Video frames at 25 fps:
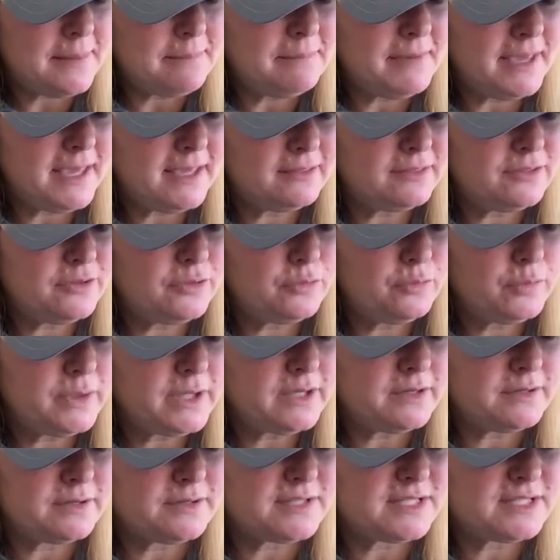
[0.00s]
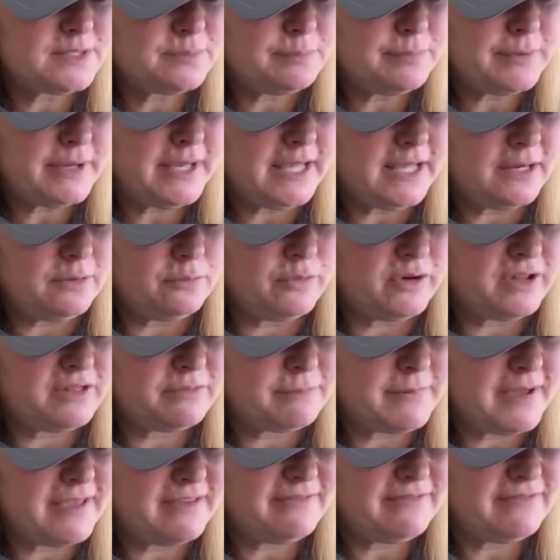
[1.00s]
made the wheel spin with
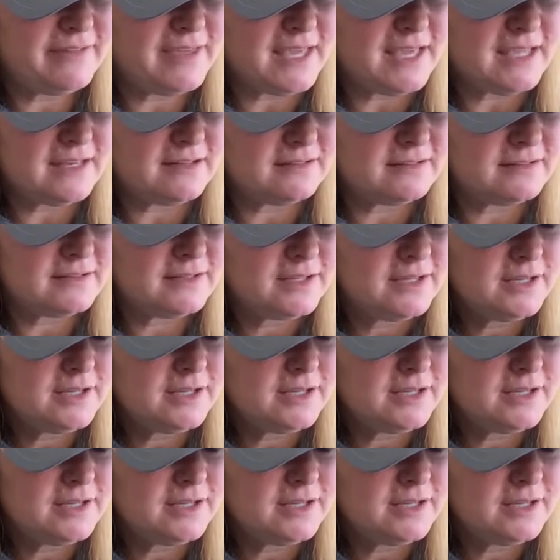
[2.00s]
my feet.